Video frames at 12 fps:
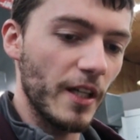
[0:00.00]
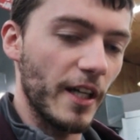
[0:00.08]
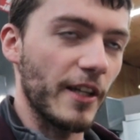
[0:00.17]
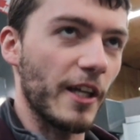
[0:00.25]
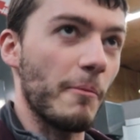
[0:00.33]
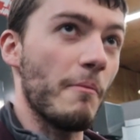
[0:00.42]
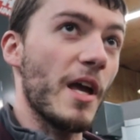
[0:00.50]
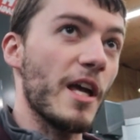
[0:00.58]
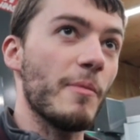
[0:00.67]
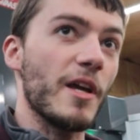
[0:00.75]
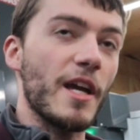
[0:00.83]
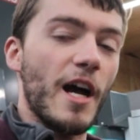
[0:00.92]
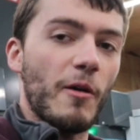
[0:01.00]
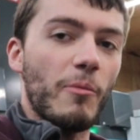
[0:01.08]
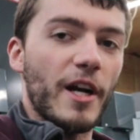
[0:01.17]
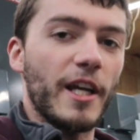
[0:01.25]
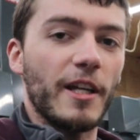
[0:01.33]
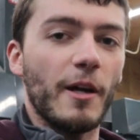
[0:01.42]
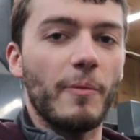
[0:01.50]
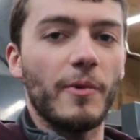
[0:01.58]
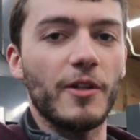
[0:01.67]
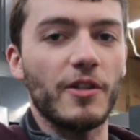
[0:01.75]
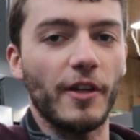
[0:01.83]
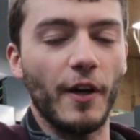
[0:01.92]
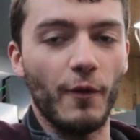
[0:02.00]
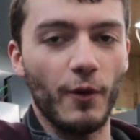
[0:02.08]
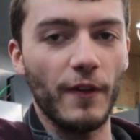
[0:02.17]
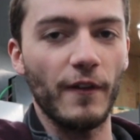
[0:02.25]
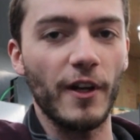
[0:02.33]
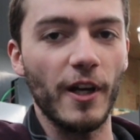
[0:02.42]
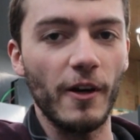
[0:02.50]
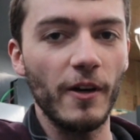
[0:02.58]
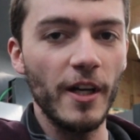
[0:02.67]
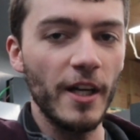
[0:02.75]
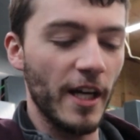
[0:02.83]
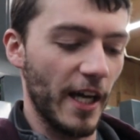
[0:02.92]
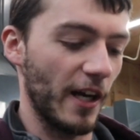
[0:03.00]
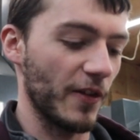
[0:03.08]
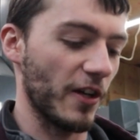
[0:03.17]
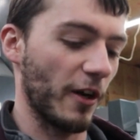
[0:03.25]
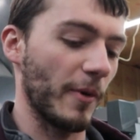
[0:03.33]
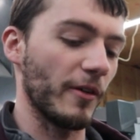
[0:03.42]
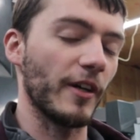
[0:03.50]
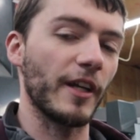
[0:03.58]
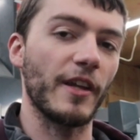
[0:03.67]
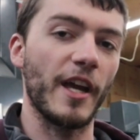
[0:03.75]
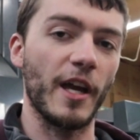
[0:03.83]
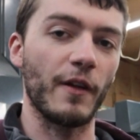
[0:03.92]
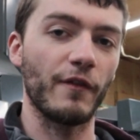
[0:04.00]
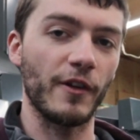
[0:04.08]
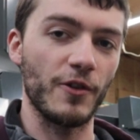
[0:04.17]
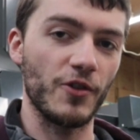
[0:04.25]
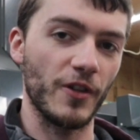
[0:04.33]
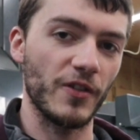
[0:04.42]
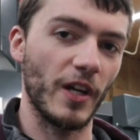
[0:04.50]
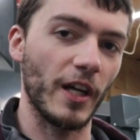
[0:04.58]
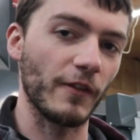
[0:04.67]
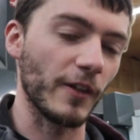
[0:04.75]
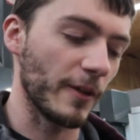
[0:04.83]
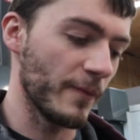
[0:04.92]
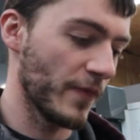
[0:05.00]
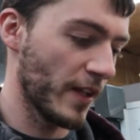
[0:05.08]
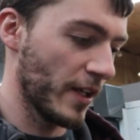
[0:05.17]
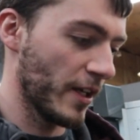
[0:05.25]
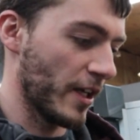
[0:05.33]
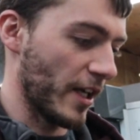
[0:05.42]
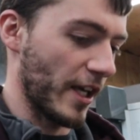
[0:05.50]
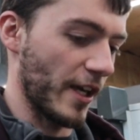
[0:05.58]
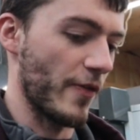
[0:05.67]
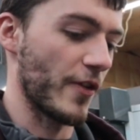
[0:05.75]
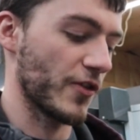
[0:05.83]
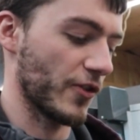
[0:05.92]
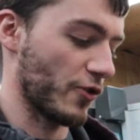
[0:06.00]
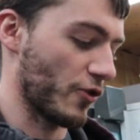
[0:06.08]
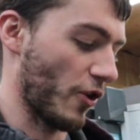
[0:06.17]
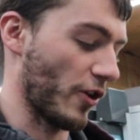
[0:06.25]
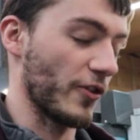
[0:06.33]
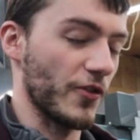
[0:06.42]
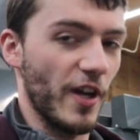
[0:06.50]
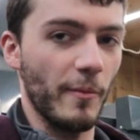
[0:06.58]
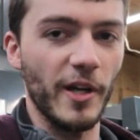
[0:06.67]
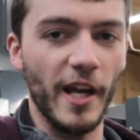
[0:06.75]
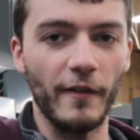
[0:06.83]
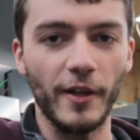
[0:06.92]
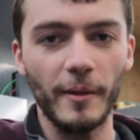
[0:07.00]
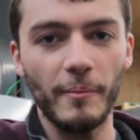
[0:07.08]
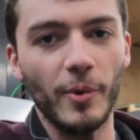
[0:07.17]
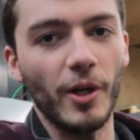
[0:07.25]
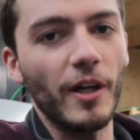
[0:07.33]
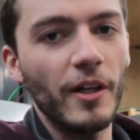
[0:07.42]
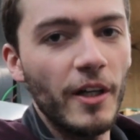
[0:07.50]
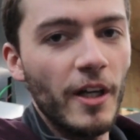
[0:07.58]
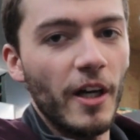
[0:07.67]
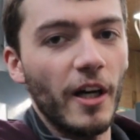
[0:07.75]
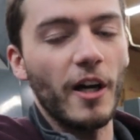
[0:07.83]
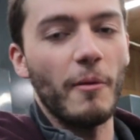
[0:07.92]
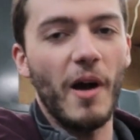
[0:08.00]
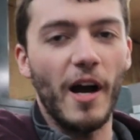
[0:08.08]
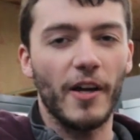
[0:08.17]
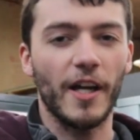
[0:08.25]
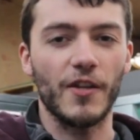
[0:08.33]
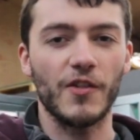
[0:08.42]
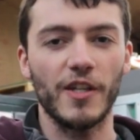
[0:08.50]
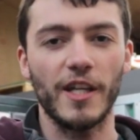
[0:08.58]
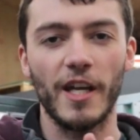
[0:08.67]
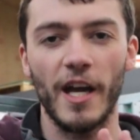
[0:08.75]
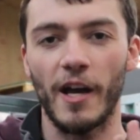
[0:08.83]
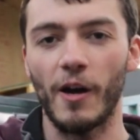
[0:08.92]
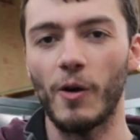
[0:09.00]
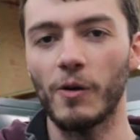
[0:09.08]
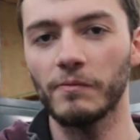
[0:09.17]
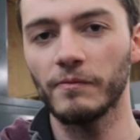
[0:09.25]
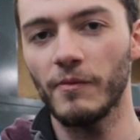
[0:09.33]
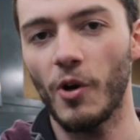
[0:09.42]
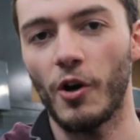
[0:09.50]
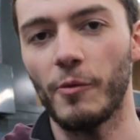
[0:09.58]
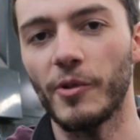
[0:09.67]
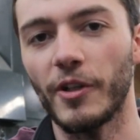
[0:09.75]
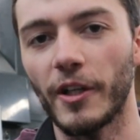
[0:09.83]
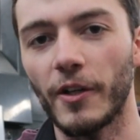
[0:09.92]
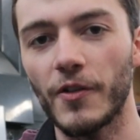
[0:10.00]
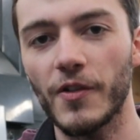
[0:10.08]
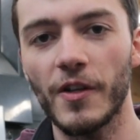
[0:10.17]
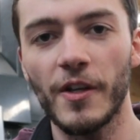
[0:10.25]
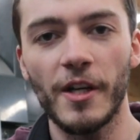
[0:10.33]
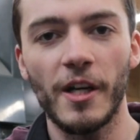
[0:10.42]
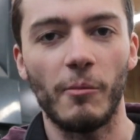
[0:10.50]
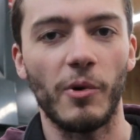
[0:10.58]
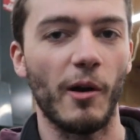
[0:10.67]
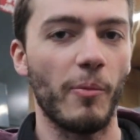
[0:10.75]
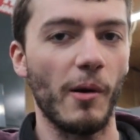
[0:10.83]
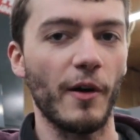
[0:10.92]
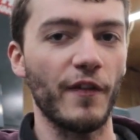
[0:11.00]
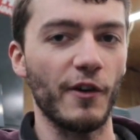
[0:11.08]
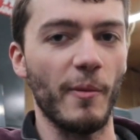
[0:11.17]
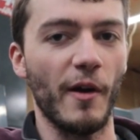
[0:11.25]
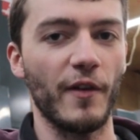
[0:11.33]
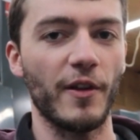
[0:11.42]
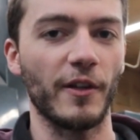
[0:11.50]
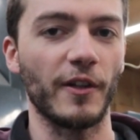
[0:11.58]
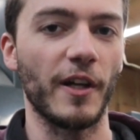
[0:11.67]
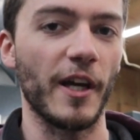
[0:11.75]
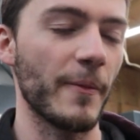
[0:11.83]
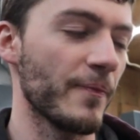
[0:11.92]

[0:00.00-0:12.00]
And then maybe I'll break it up into like a fourth video, and I'll talk about like the hand finishing side of it and the struggles I've been having. But I'll kind of see how hard milling goes. But I'll probably film everything today.